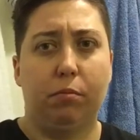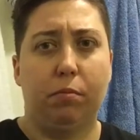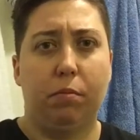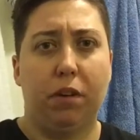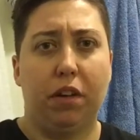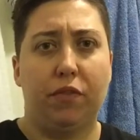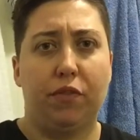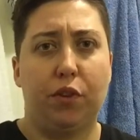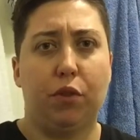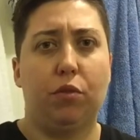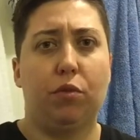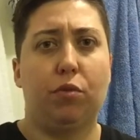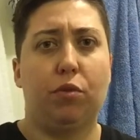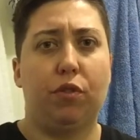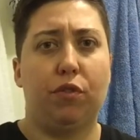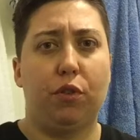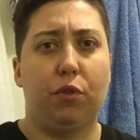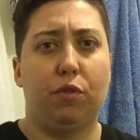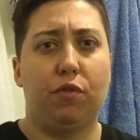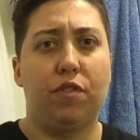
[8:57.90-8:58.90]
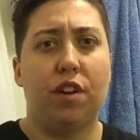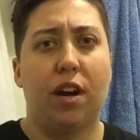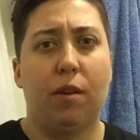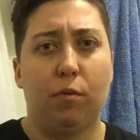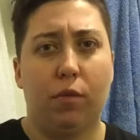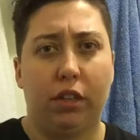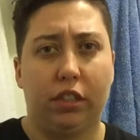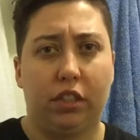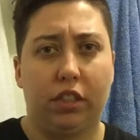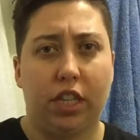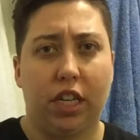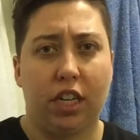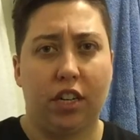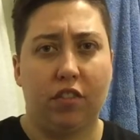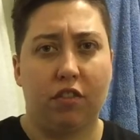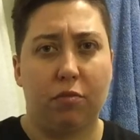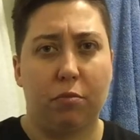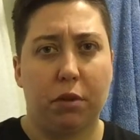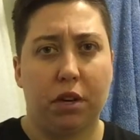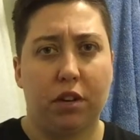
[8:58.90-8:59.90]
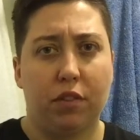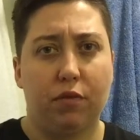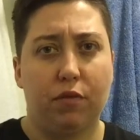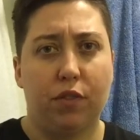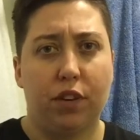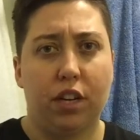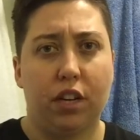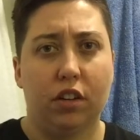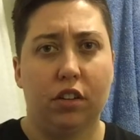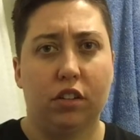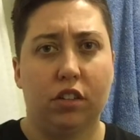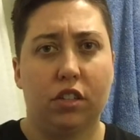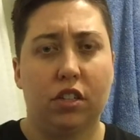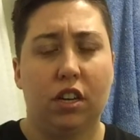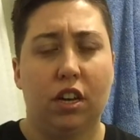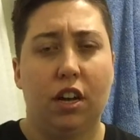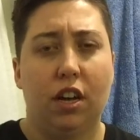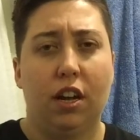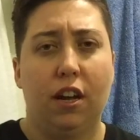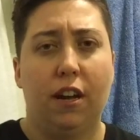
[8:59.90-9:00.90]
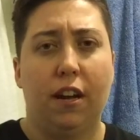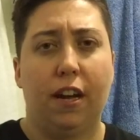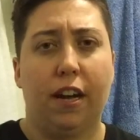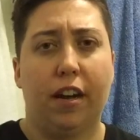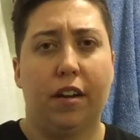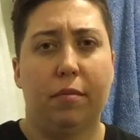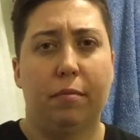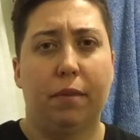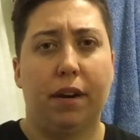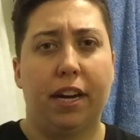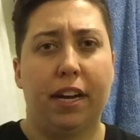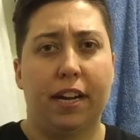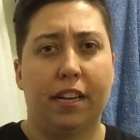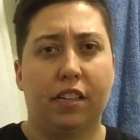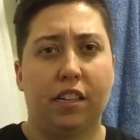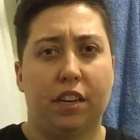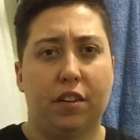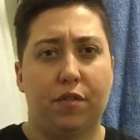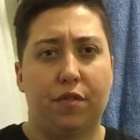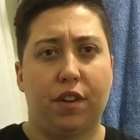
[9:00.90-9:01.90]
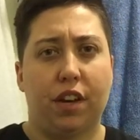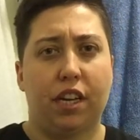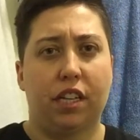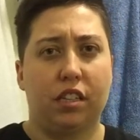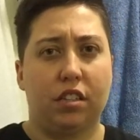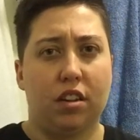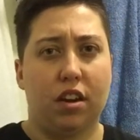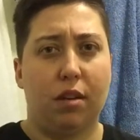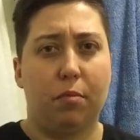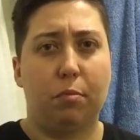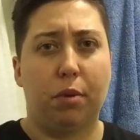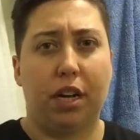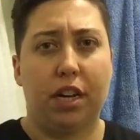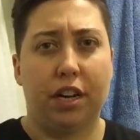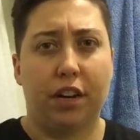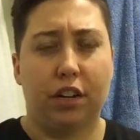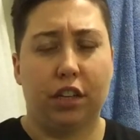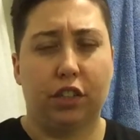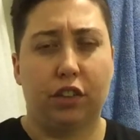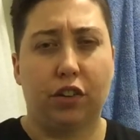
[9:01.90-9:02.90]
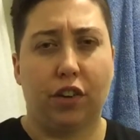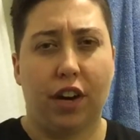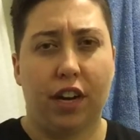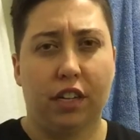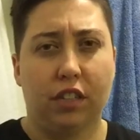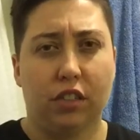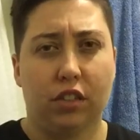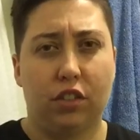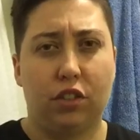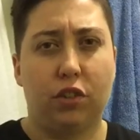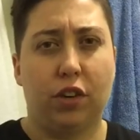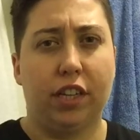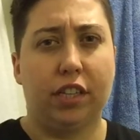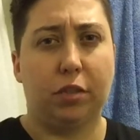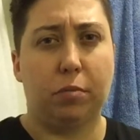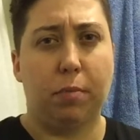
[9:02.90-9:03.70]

If you have not watched any of my videos, I identify as non-binary trans